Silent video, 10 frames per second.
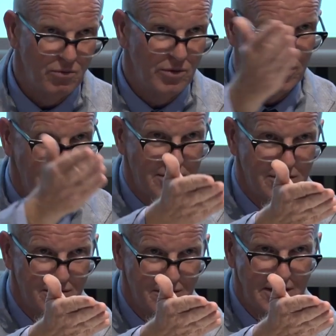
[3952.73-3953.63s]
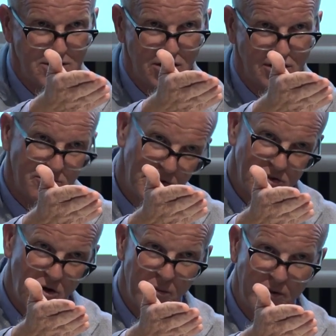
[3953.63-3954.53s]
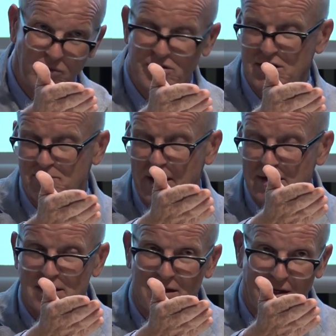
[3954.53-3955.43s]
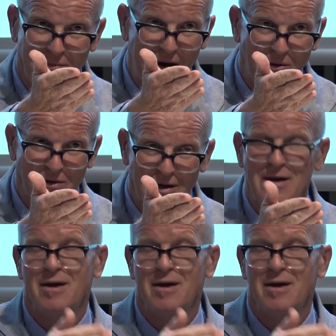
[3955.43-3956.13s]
with this gentleman's comment, which is basically about,